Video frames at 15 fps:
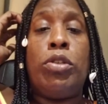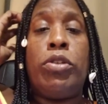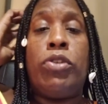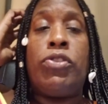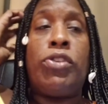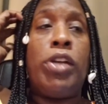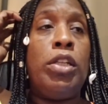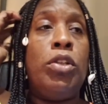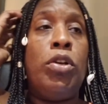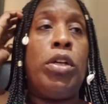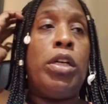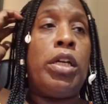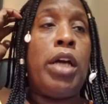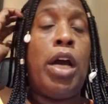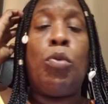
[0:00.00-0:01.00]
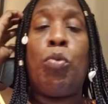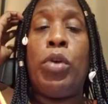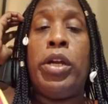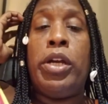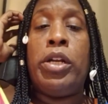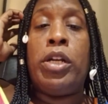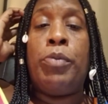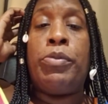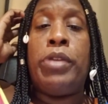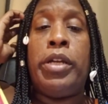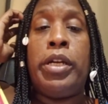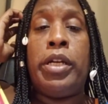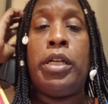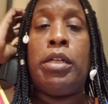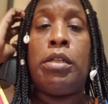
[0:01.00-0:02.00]
sun looking kind of weird up
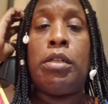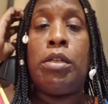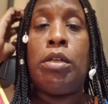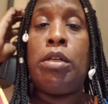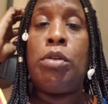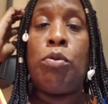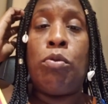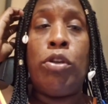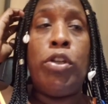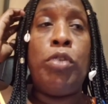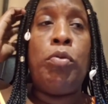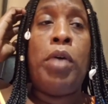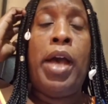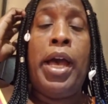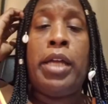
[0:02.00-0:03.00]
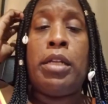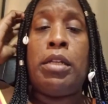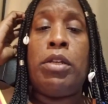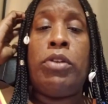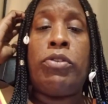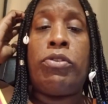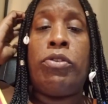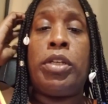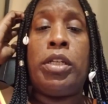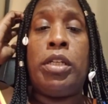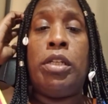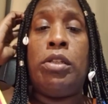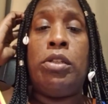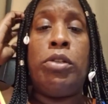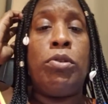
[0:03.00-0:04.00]
there. Where you at? It's looking
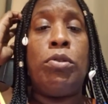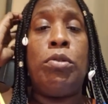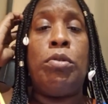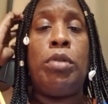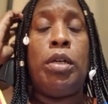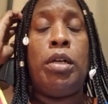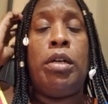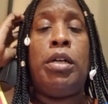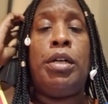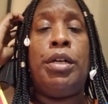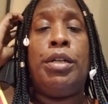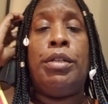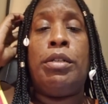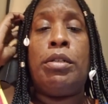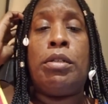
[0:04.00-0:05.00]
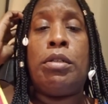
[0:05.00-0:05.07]
a little